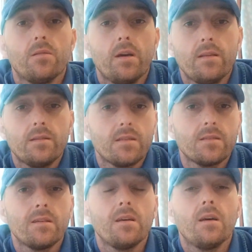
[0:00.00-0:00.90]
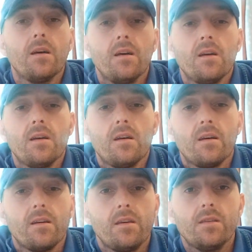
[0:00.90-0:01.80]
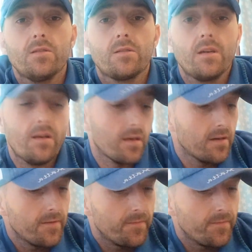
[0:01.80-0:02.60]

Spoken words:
hence esoteric,